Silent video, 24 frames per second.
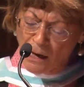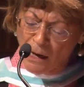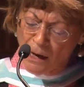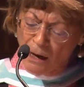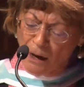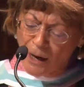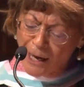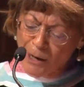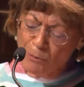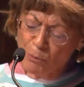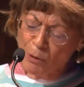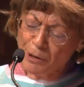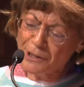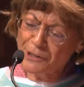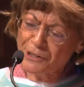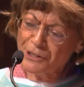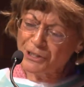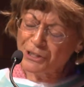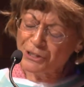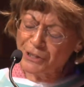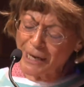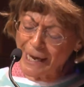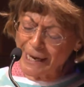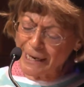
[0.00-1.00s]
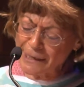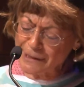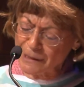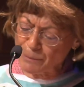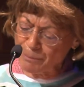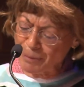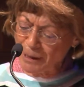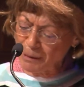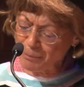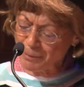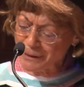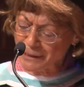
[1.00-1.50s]
I wanted to stay in the
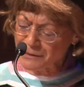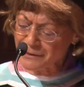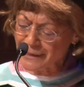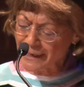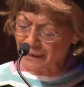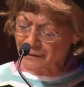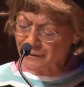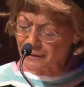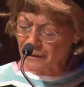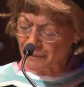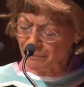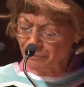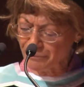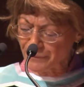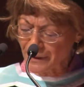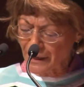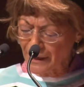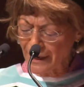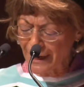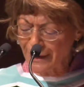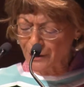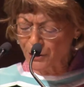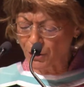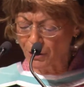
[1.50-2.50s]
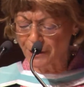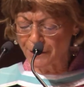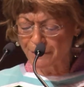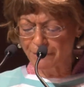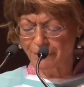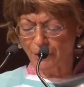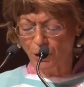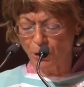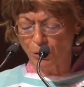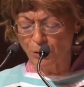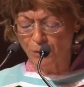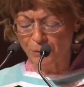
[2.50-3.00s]
public sector, and I got
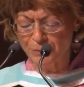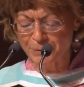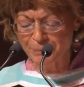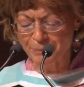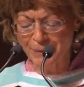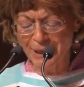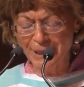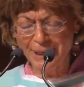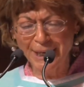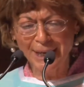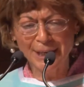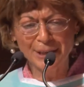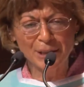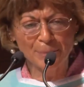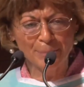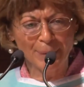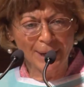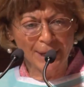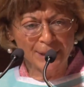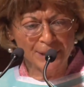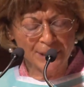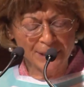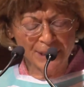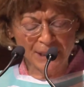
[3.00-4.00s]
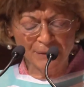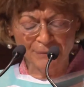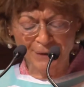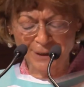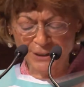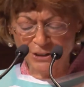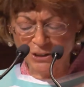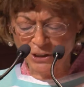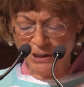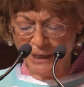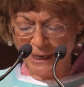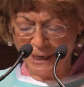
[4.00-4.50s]
involved in independent
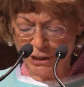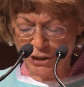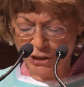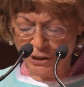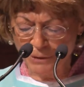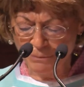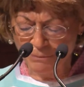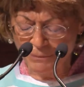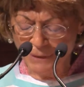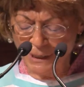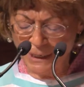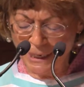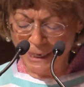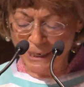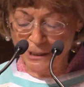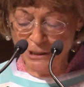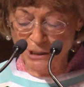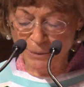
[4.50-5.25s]
investigation into